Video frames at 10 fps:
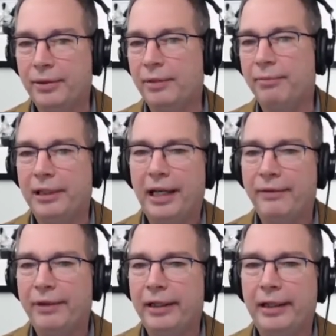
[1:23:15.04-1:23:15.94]
He was simply
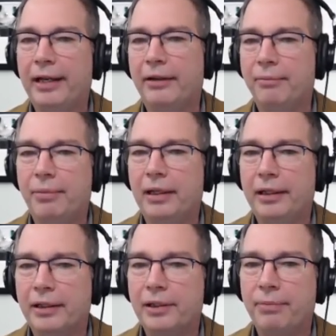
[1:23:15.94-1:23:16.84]
having an
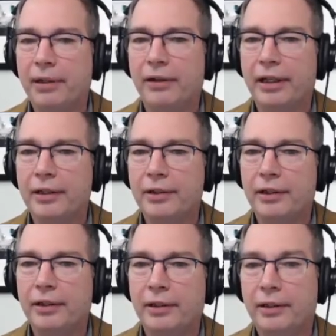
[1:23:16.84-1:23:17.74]
out-of-body
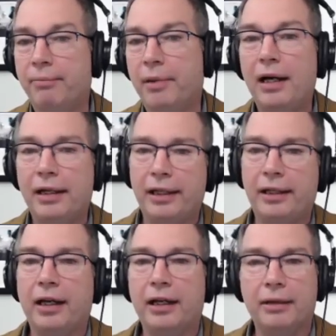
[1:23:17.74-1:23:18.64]
experience, and the
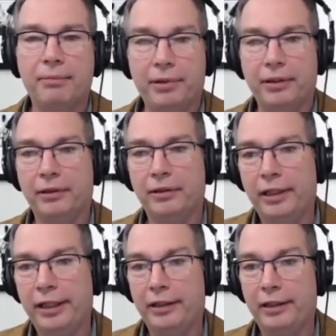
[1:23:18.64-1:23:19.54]
body got up and
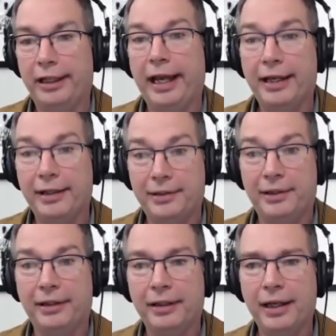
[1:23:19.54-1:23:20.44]
hit the
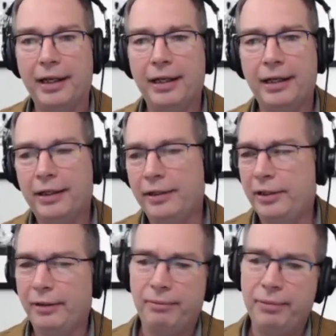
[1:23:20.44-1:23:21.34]
gas, and
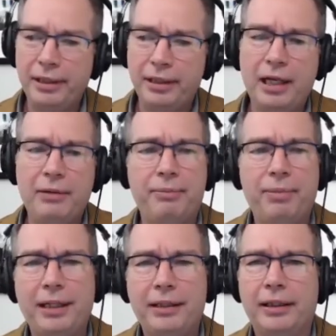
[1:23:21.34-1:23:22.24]
because he said, me and
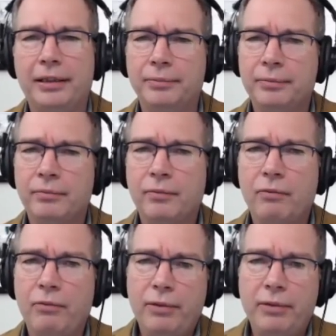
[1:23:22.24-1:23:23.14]
Kawabata,
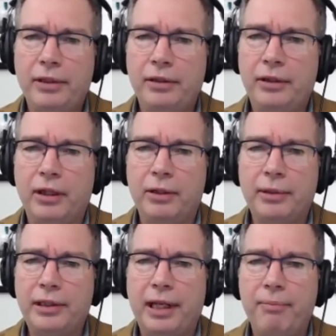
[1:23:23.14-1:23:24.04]
we would go
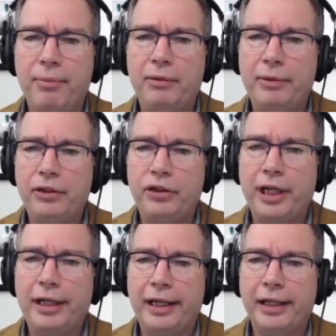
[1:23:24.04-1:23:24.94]
to a temple, we'd
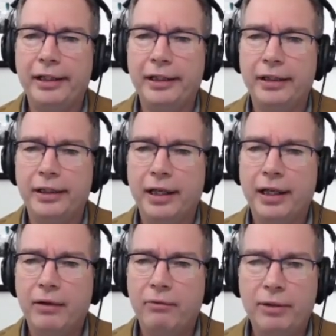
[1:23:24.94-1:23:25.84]
check in, and
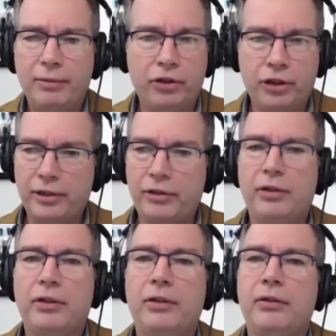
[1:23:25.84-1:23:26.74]
we would
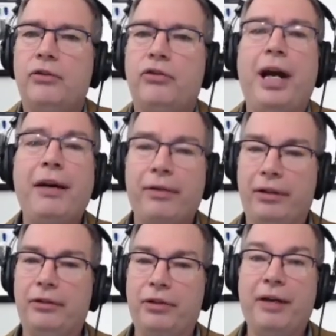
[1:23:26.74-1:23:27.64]
just
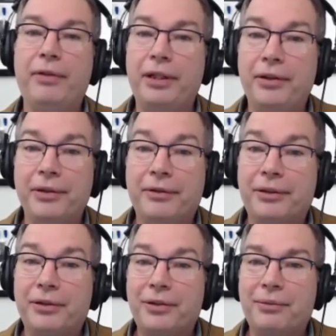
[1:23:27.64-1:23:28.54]
travel the
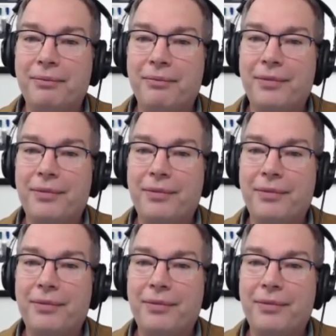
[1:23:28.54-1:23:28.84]
universe.